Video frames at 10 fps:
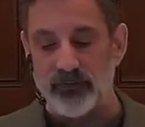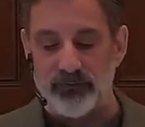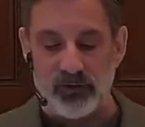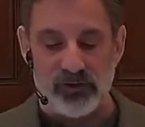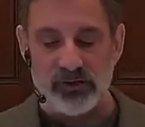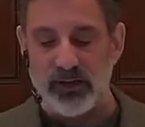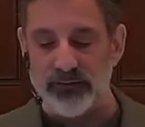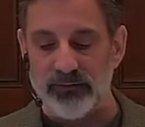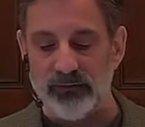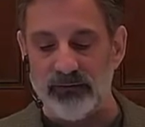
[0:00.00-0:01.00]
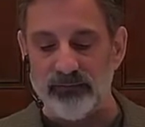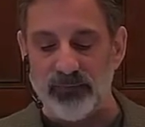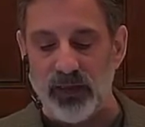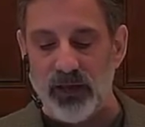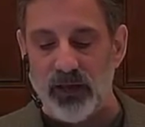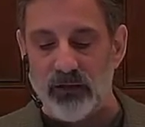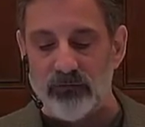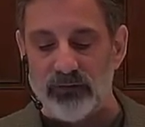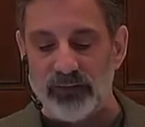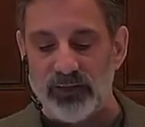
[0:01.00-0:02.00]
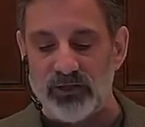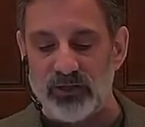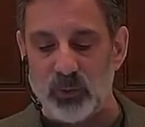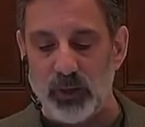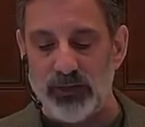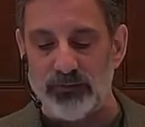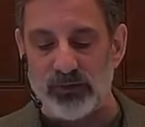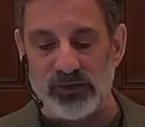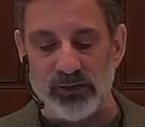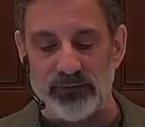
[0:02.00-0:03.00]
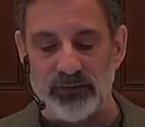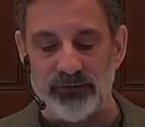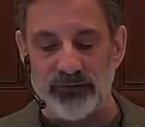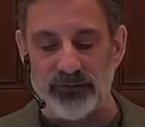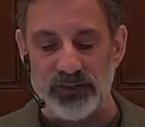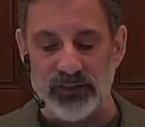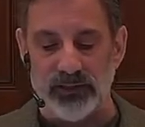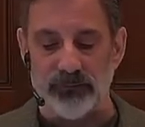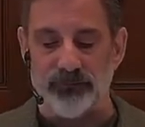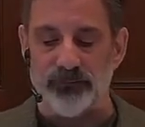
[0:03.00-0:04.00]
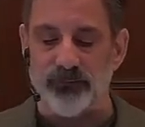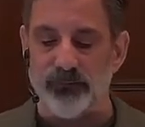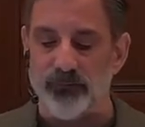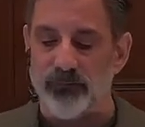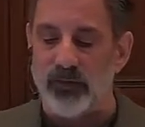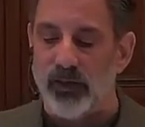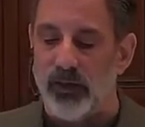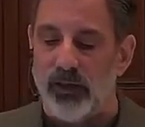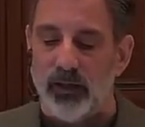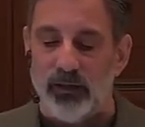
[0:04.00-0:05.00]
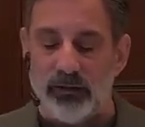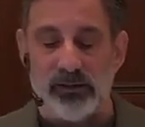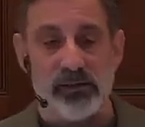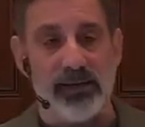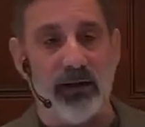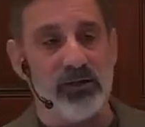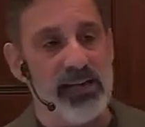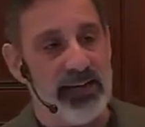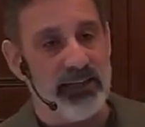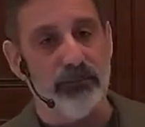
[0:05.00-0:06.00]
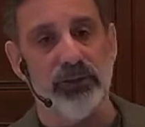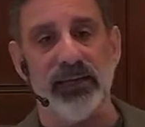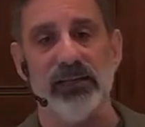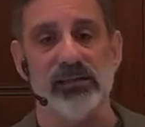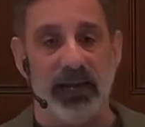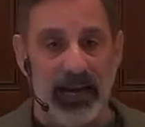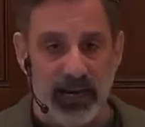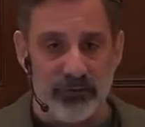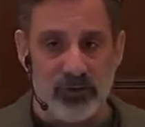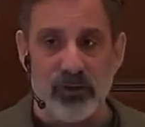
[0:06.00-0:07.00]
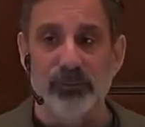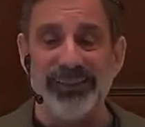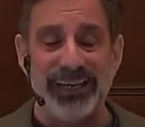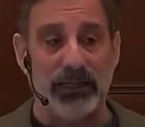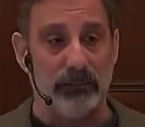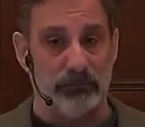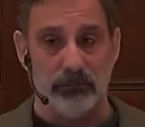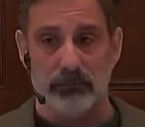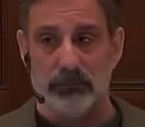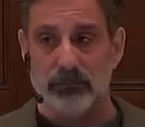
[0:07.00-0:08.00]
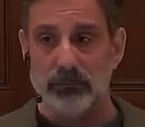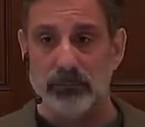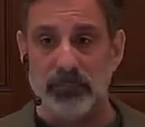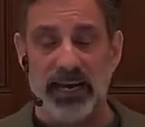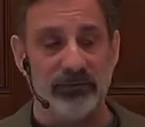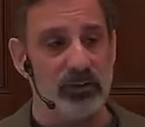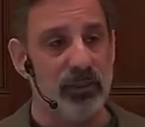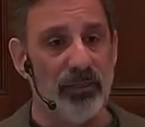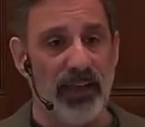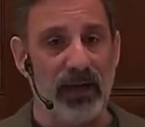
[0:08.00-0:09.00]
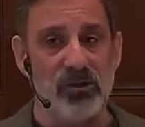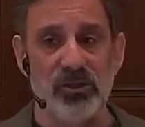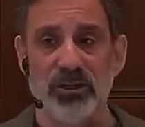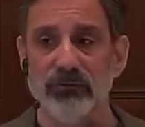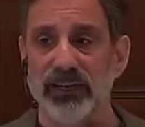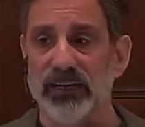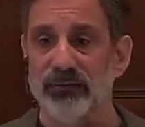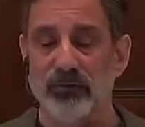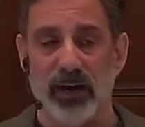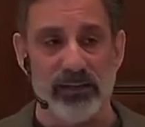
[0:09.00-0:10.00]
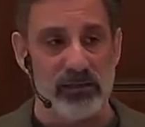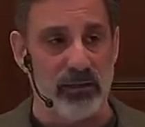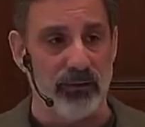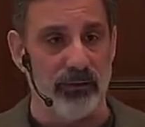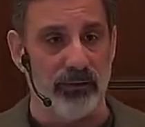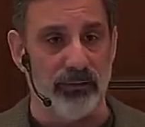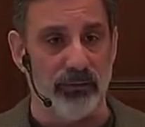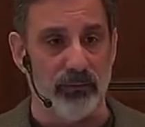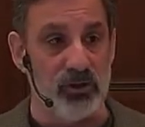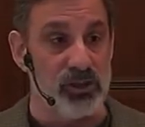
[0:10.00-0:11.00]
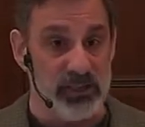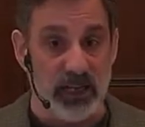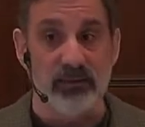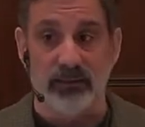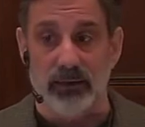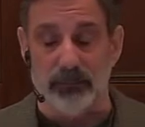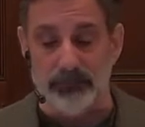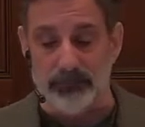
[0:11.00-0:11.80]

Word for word: Verse seven, Revelation twenty, verse seven to fifteen. This is now taking place after the millennium, after the thousand-year reign of Christ on earth, which is yet to come.